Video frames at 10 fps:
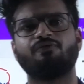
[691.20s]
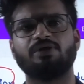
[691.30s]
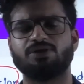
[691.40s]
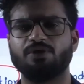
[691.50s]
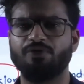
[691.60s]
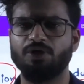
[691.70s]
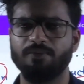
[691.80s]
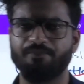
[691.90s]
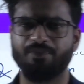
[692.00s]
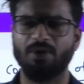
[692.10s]
First of
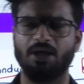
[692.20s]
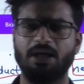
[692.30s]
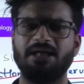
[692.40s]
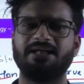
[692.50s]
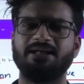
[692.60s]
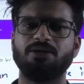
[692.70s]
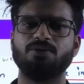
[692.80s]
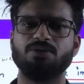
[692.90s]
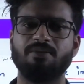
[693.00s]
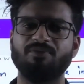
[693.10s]
all, I'll tell
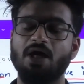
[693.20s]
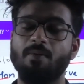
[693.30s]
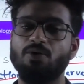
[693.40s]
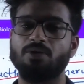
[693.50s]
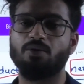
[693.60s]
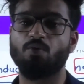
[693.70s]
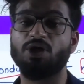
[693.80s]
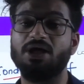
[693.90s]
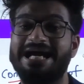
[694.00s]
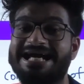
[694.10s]
you something about
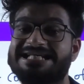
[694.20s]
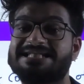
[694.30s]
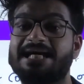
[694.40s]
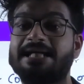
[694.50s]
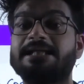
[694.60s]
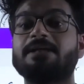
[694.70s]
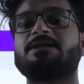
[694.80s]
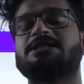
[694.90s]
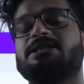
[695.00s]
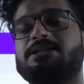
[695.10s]
what are
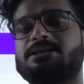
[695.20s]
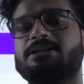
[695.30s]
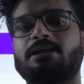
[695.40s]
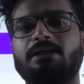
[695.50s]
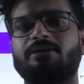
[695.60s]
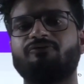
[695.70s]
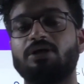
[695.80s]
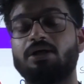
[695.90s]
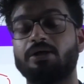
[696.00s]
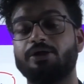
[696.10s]
excitable cells. Like we
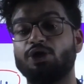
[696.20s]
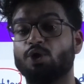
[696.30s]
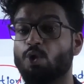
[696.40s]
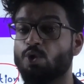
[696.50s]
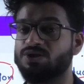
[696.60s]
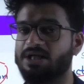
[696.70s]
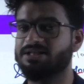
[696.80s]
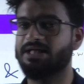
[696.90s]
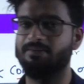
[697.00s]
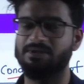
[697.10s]
learned, neurons are
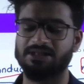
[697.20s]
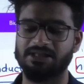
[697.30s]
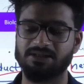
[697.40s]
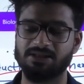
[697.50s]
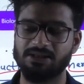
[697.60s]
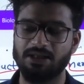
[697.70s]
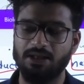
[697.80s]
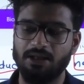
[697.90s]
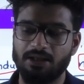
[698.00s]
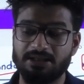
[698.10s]
excitable cells,
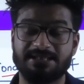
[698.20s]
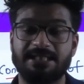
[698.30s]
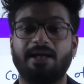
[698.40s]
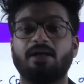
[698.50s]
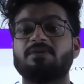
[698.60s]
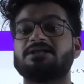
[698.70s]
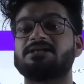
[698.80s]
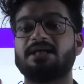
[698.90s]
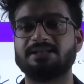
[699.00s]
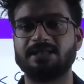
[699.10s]
skeletal
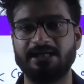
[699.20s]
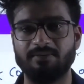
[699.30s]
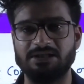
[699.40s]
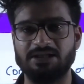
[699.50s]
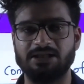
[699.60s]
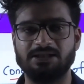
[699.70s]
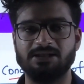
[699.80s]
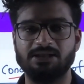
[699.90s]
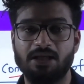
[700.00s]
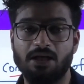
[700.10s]
muscles are excitable
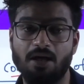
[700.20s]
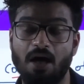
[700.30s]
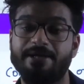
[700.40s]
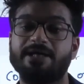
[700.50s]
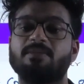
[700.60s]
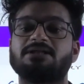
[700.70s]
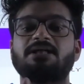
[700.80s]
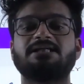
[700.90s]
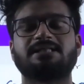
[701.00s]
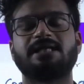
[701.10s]
cells, cardiac
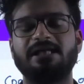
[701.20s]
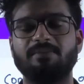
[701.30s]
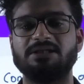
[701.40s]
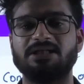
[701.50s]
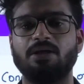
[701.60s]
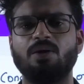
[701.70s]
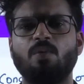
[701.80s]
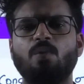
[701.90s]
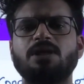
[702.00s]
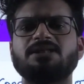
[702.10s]
muscle is excitable cell.
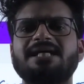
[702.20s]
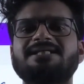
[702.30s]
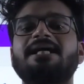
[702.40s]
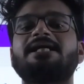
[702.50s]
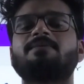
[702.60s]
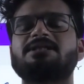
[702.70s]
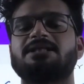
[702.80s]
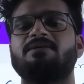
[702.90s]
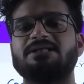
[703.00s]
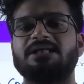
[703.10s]
What is an excitable
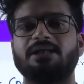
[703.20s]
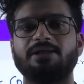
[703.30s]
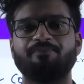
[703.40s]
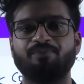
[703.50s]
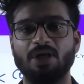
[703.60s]
cell basically?